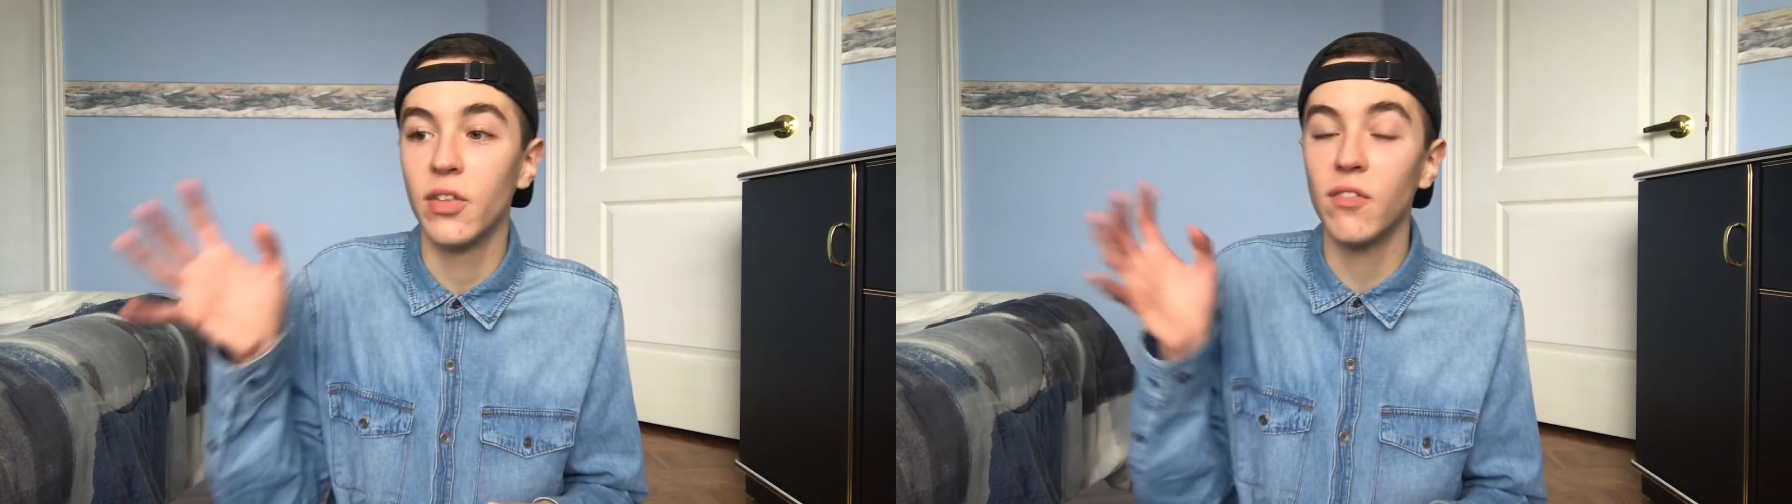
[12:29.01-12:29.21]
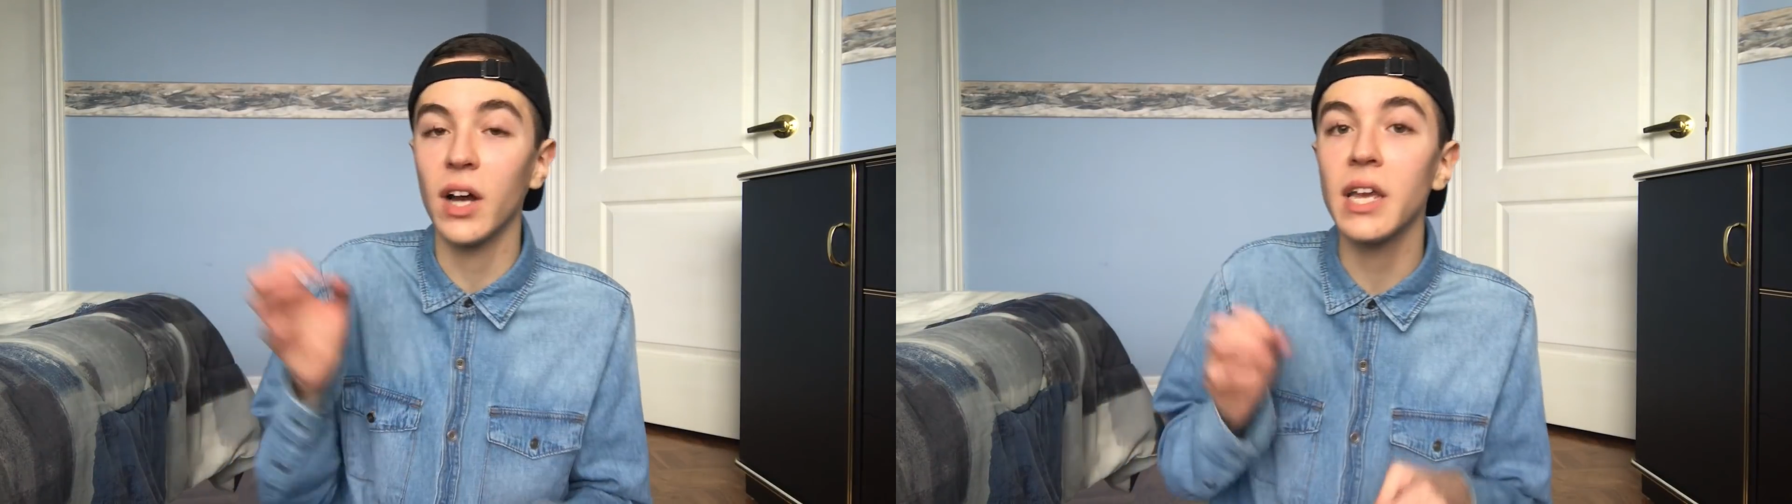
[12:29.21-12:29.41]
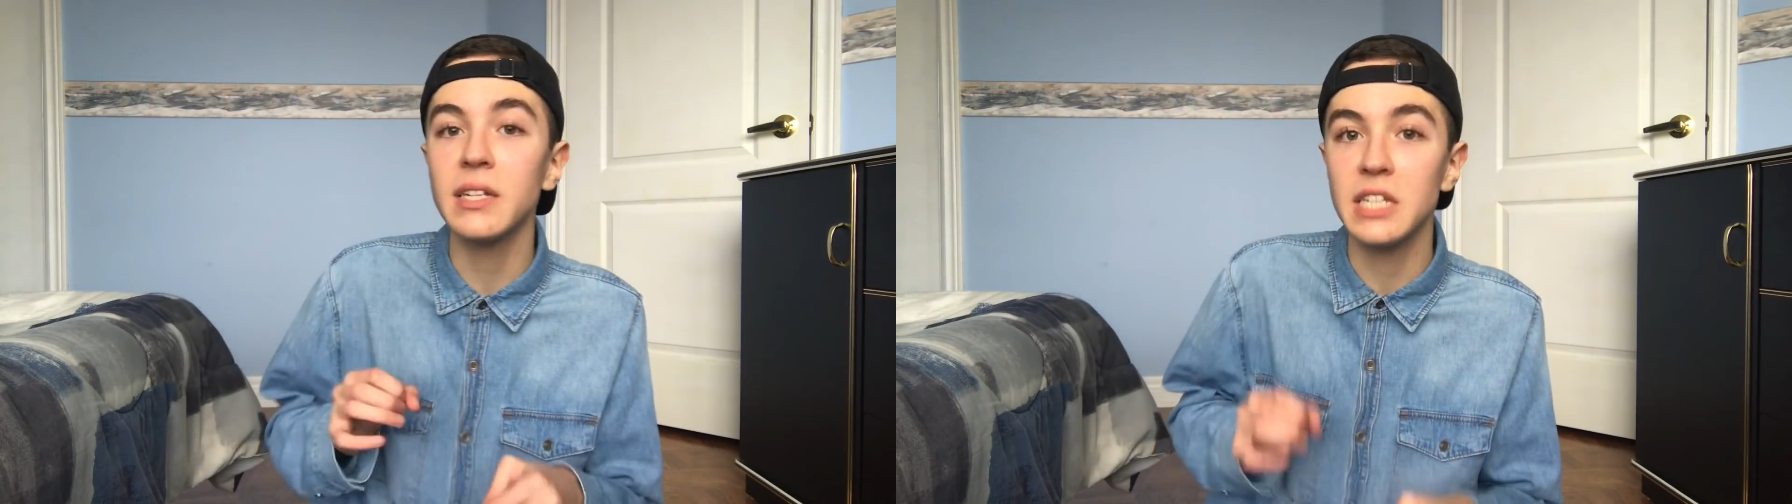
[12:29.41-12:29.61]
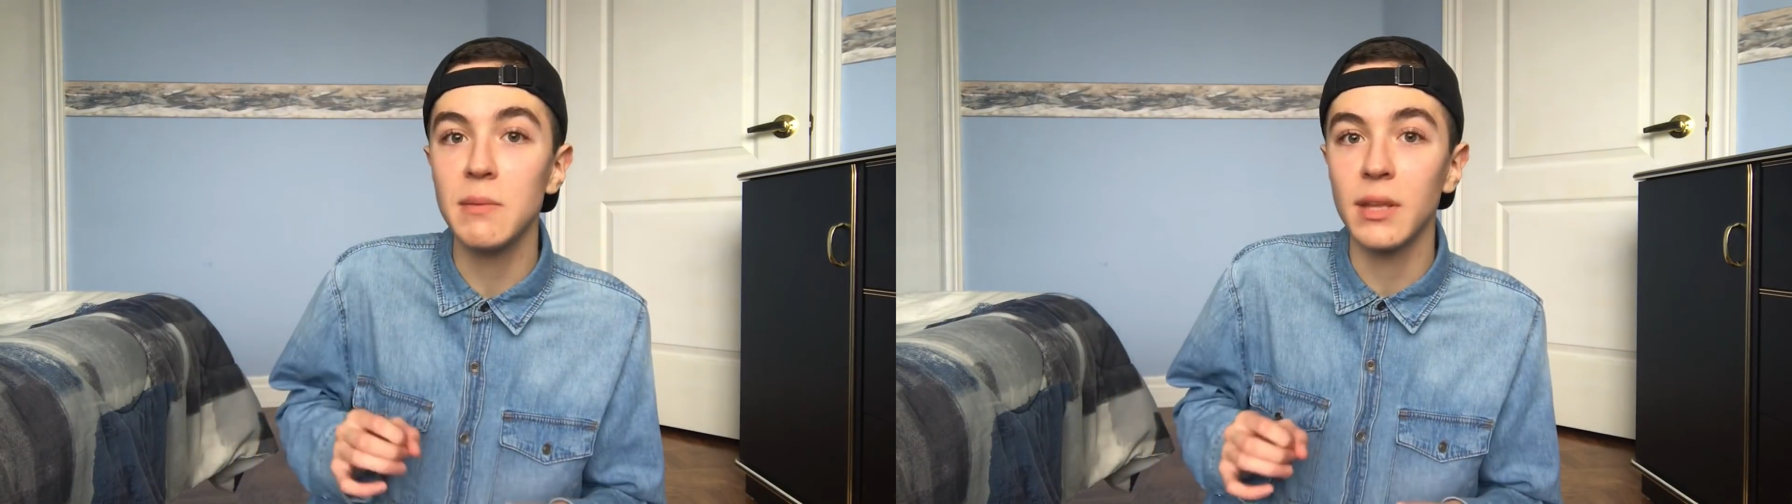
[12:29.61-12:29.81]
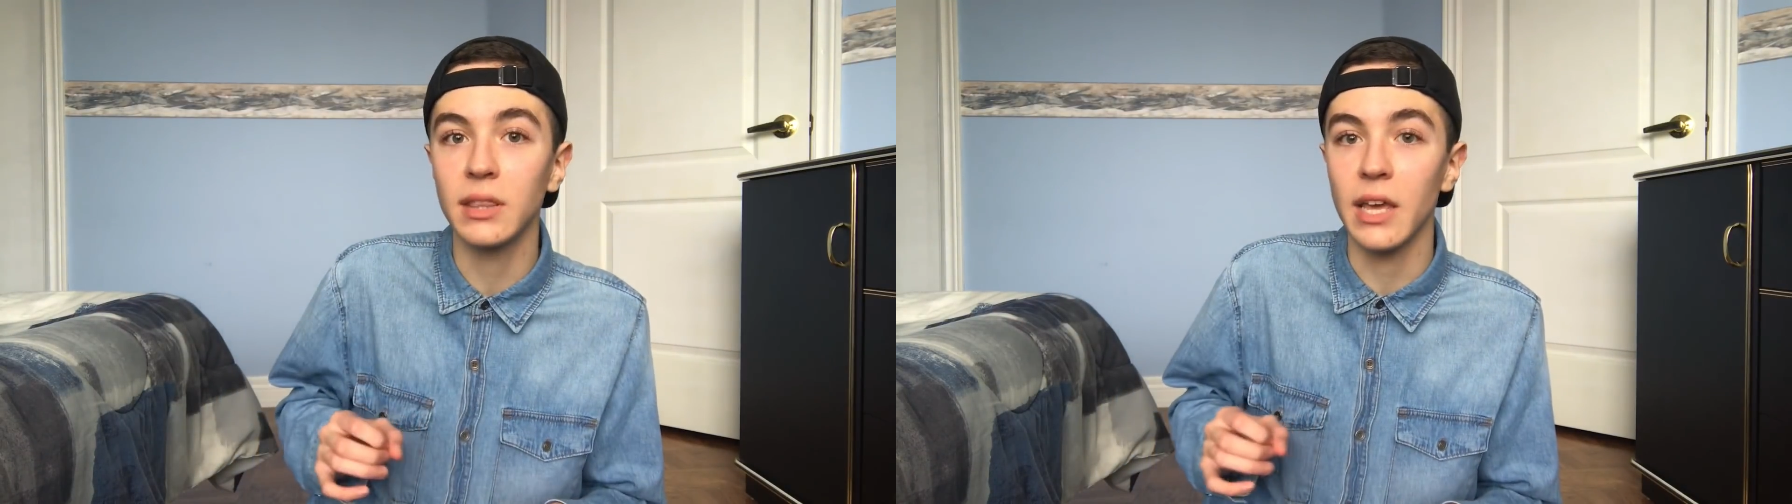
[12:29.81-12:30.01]
The fucking
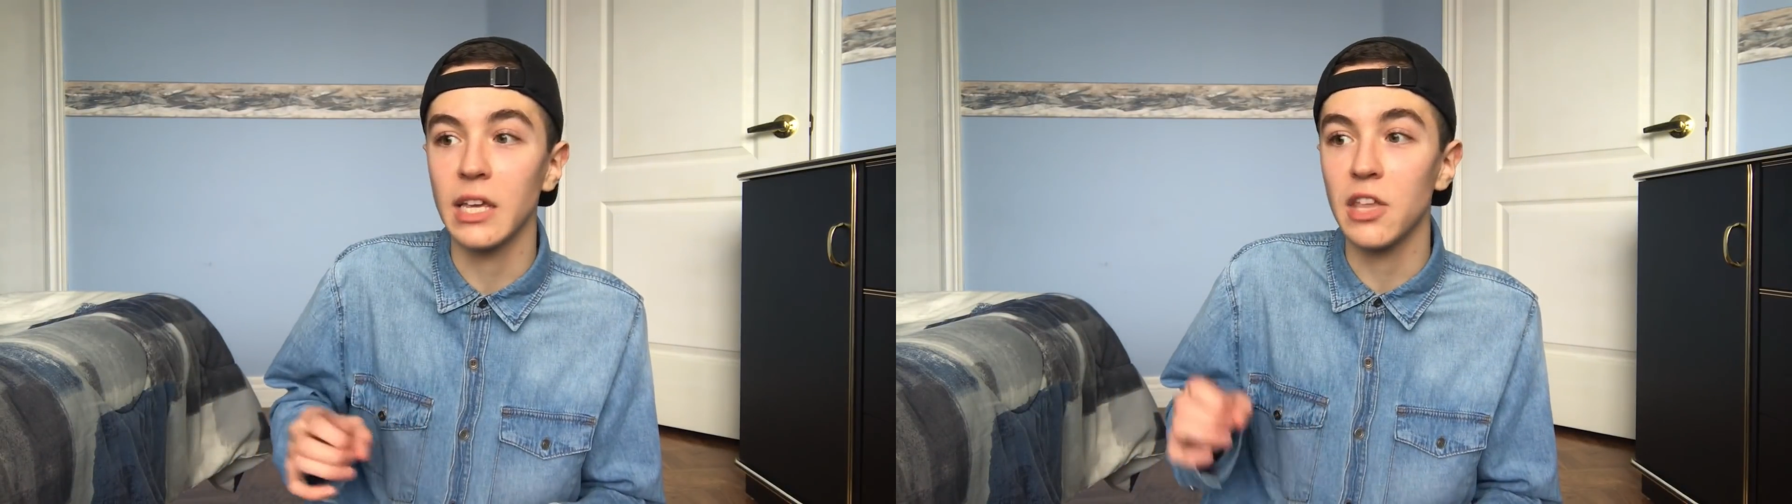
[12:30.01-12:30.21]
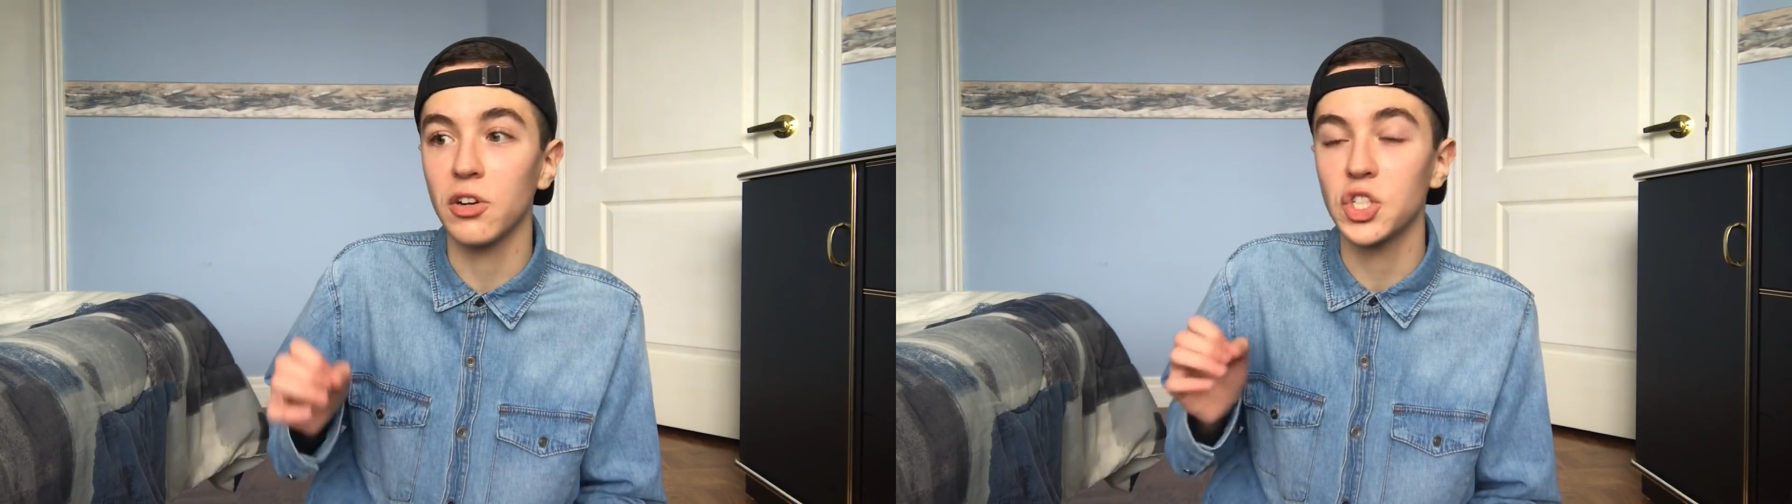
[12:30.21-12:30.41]
demon thing either